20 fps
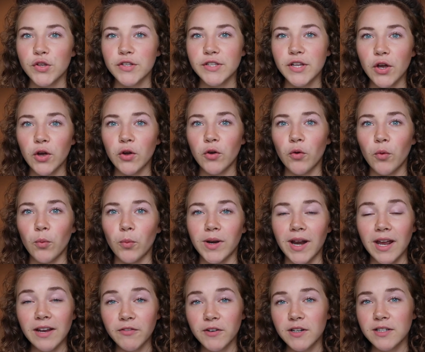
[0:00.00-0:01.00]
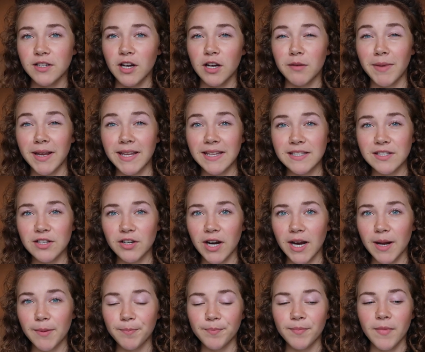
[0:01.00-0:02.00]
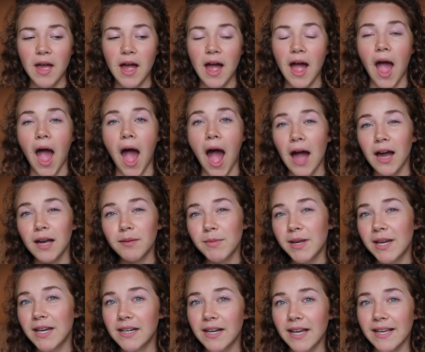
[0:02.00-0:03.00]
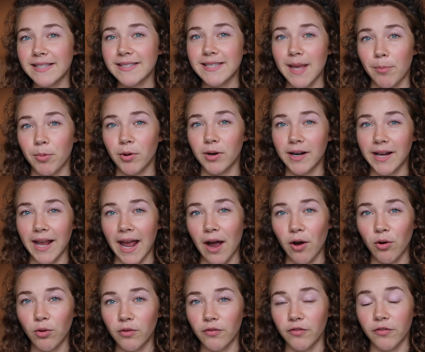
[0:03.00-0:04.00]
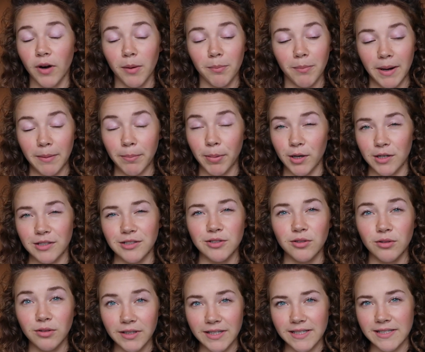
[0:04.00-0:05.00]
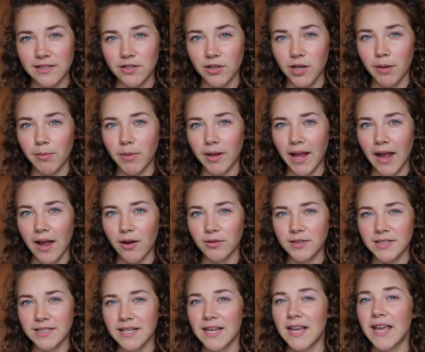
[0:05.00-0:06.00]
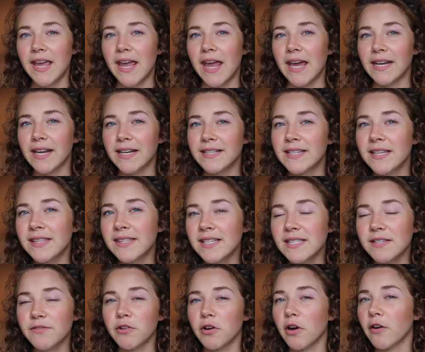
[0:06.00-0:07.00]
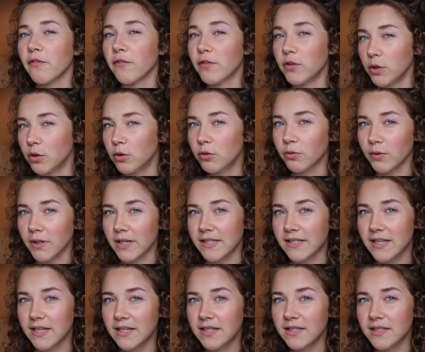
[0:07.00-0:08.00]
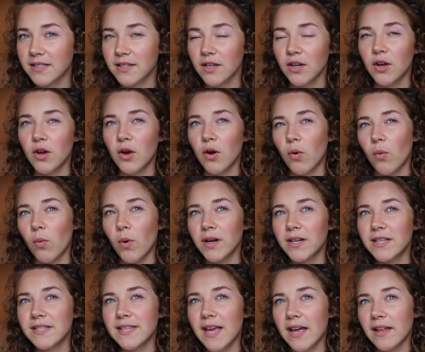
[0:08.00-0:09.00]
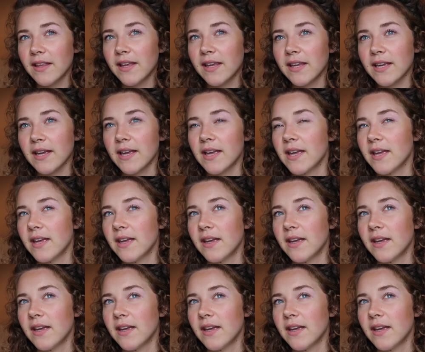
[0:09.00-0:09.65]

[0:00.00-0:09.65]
So when I first started my Instagram, I made a separate account from my personal Instagram account, and I did this for a few reasons. One is that, like,